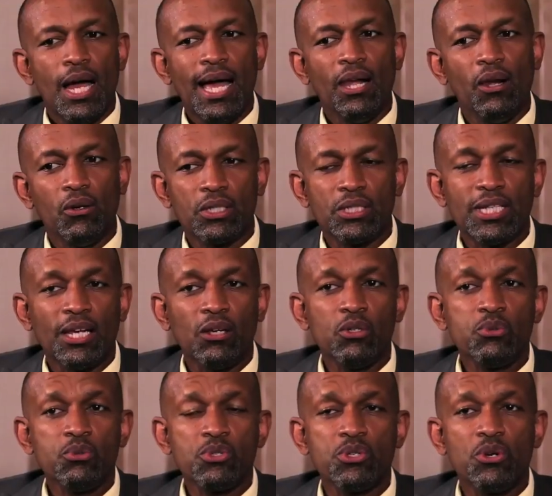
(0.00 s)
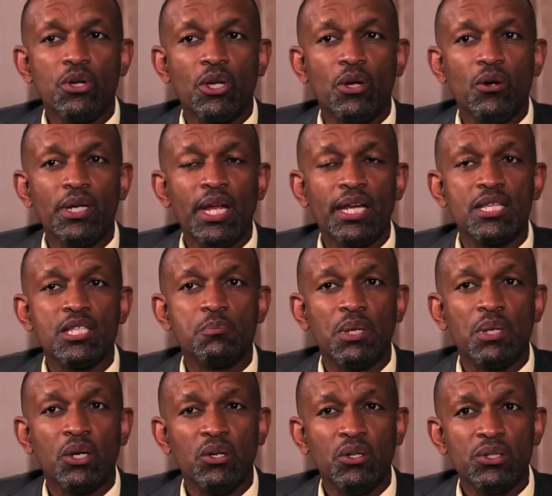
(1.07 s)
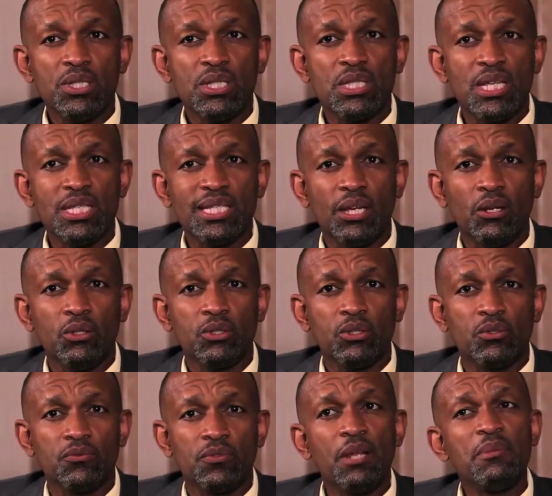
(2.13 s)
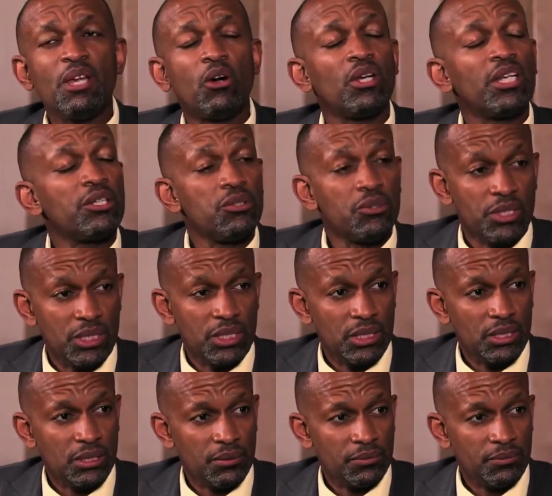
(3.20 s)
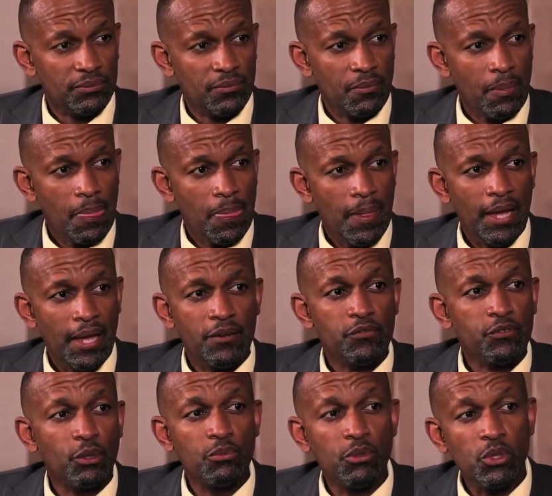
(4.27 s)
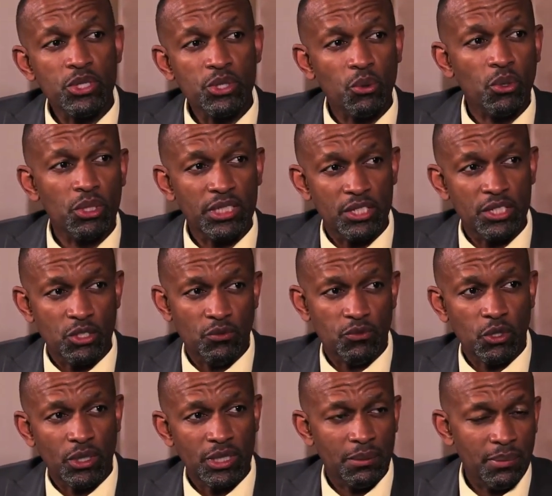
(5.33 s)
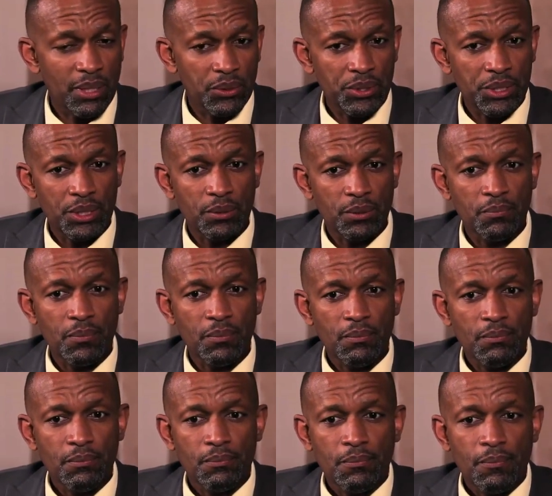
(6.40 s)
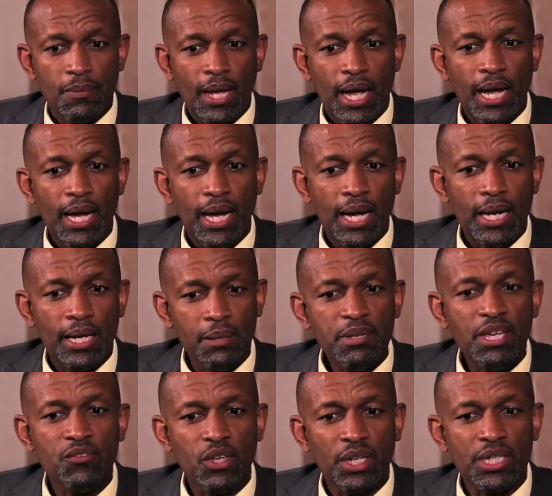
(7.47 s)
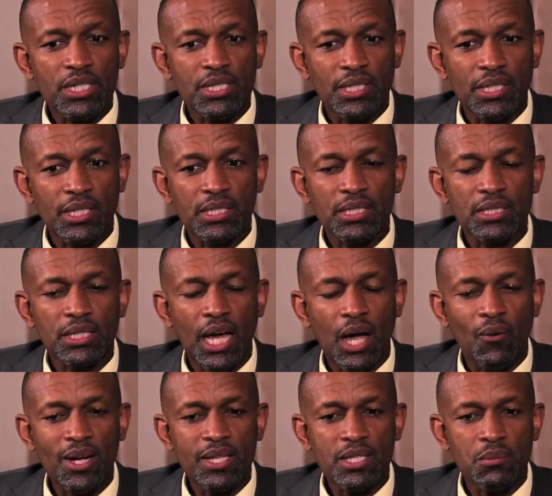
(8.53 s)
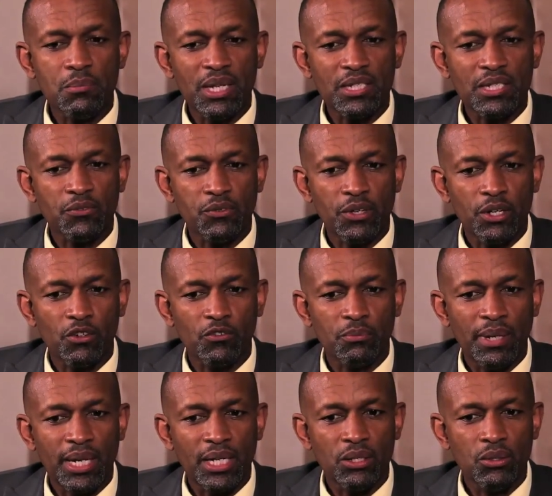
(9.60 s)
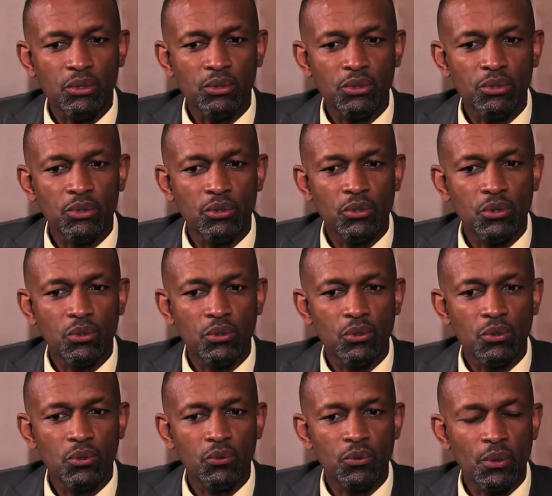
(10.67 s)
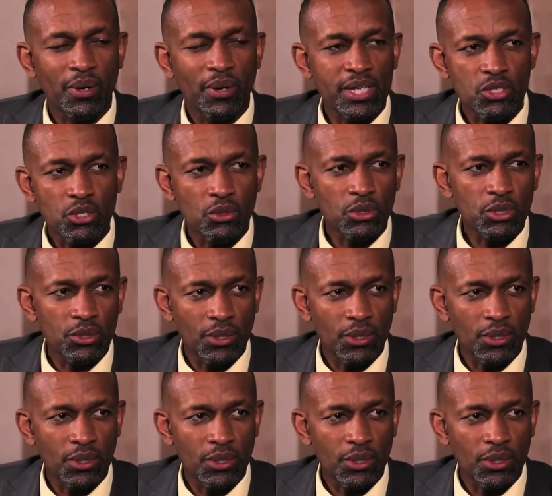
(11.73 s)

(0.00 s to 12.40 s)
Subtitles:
A lot was going on, and it's because there's a lot of, let me call it noise. And from those quarters you've talked about, let me give you an incident. I once met a friend of mine who we were in school